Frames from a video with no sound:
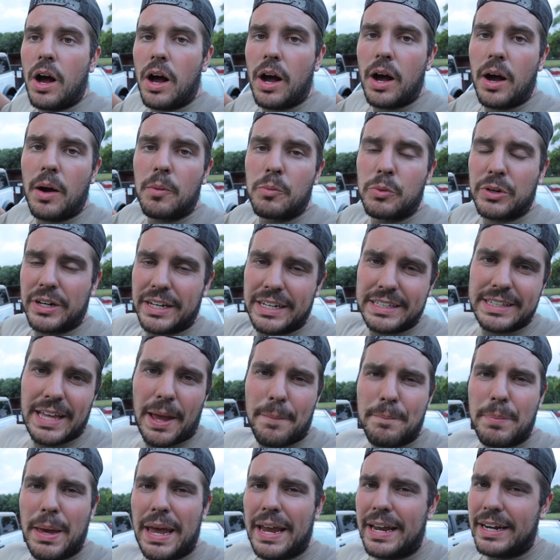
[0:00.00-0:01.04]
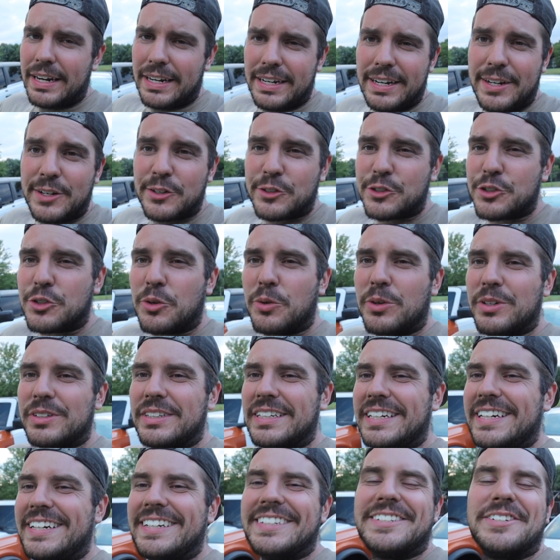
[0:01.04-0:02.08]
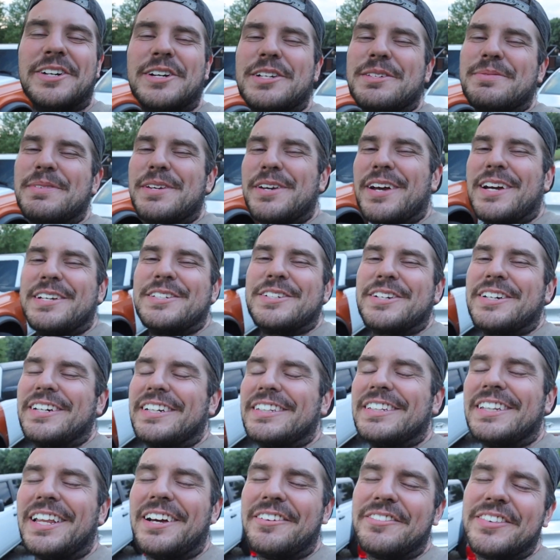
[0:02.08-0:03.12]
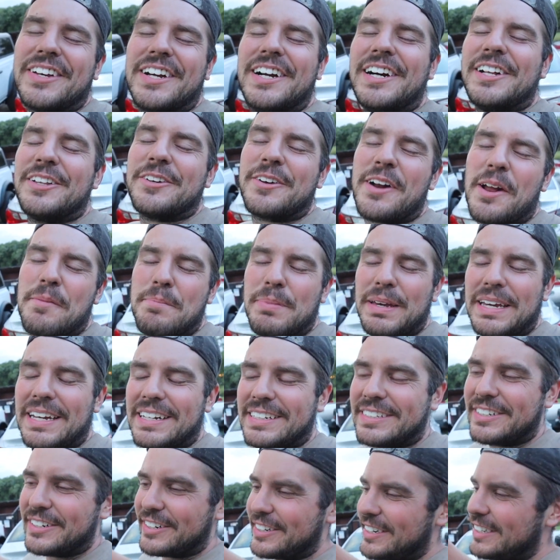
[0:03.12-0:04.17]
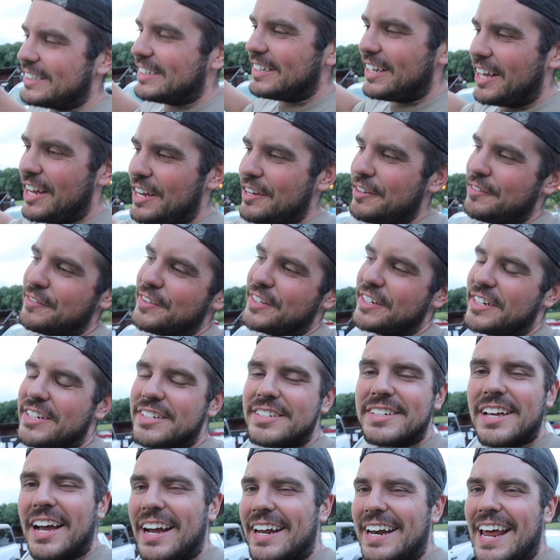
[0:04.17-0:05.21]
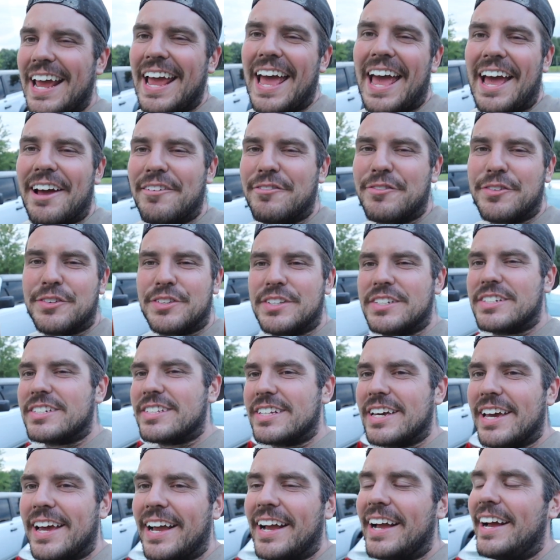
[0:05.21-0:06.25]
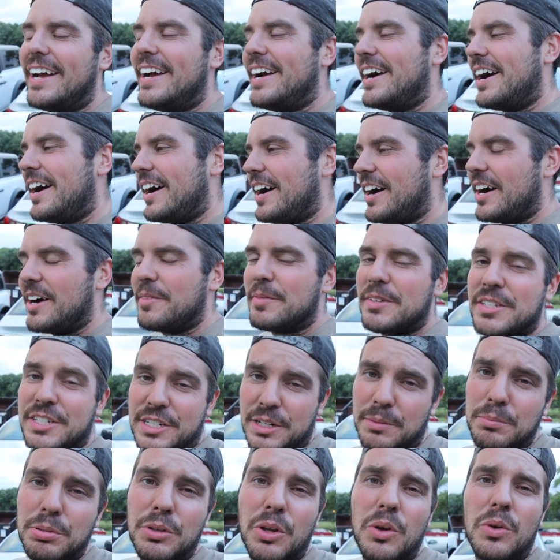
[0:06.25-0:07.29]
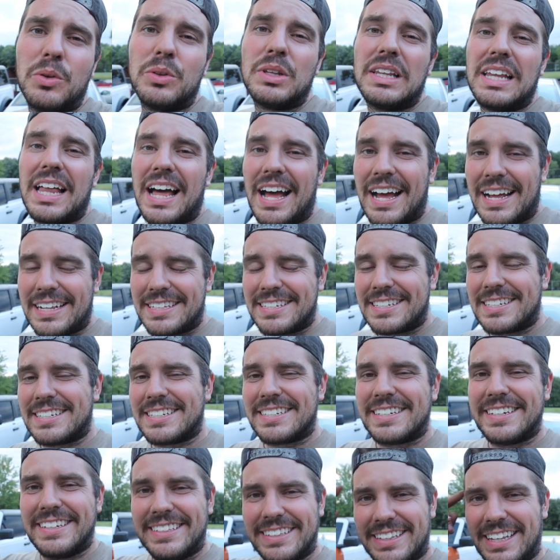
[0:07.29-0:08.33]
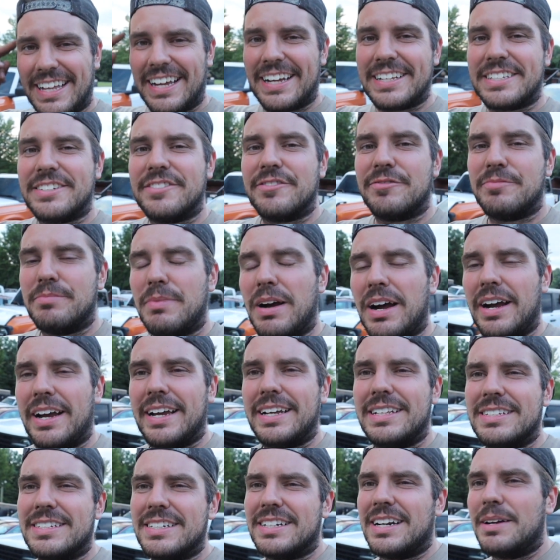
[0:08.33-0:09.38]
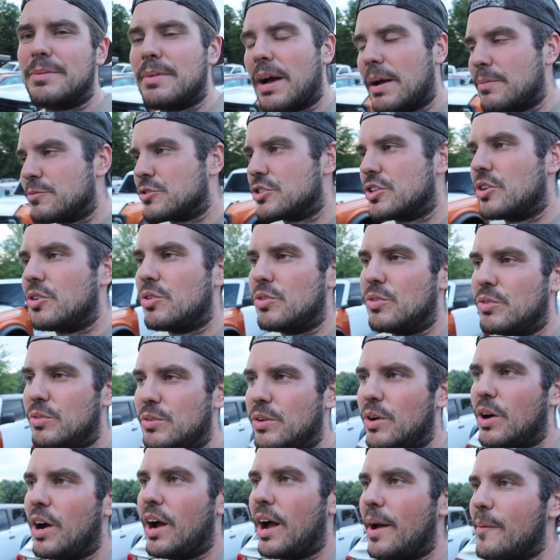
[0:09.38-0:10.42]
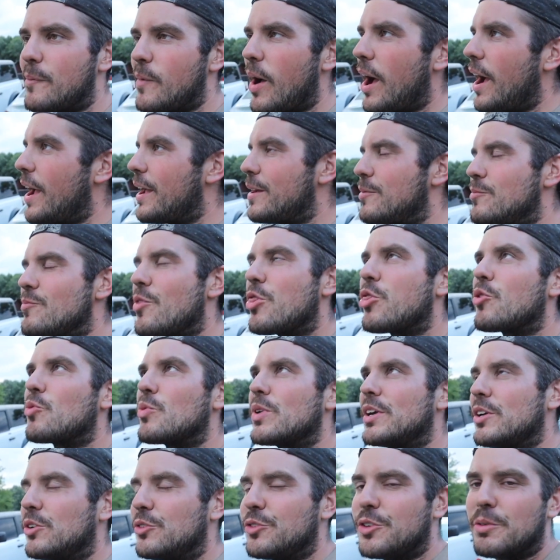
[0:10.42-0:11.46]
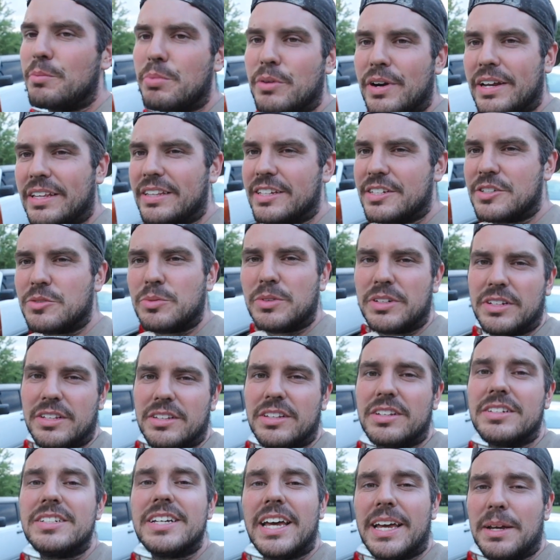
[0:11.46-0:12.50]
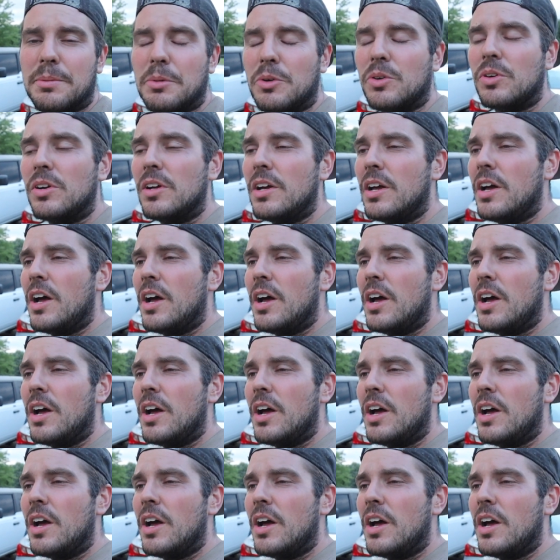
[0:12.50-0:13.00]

Um, we're gonna get that painted here shortly. Trust me, you guys are gonna love the color I picked. You're gonna love the design I have for this thing. Um, it's gonna blow lots and lots of minds, and I'm, I'm so I'm I am thrilled to bring this one to the table.